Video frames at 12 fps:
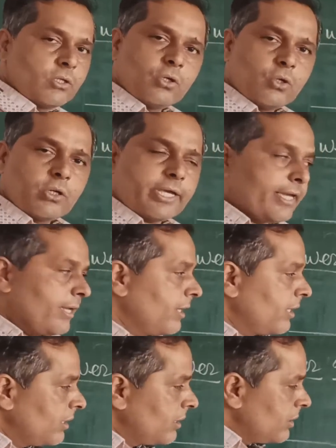
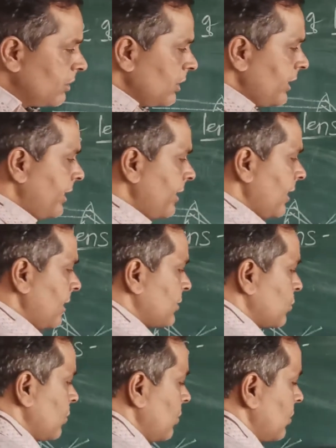Okay. Here
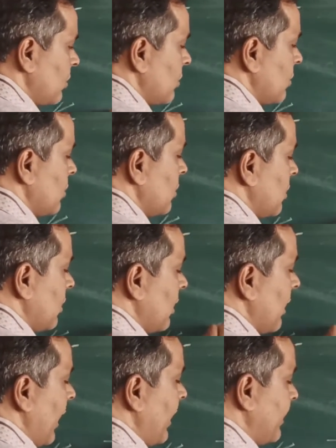also,
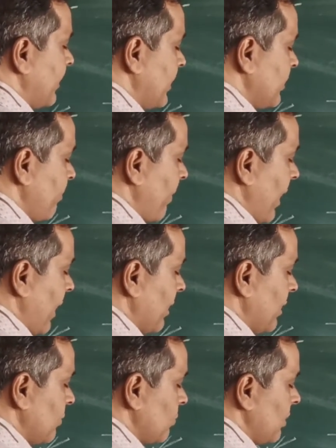light rays
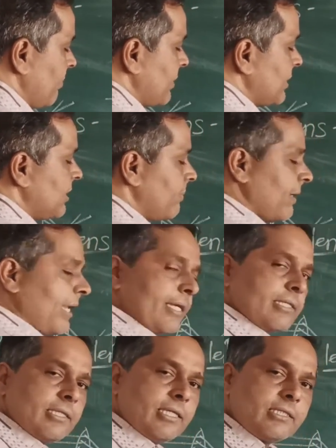parallel to the principal
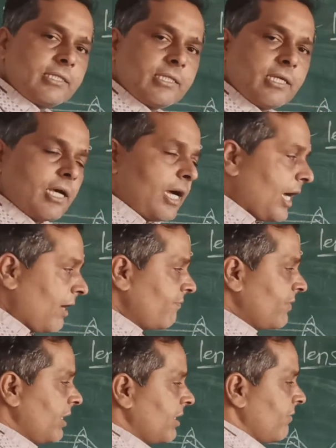axis,
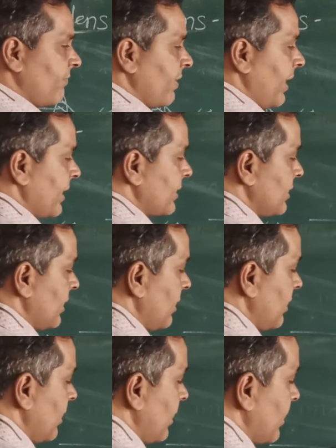after
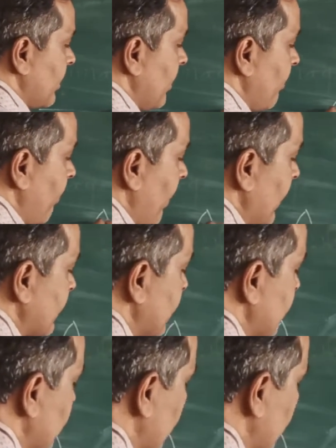refraction, they passes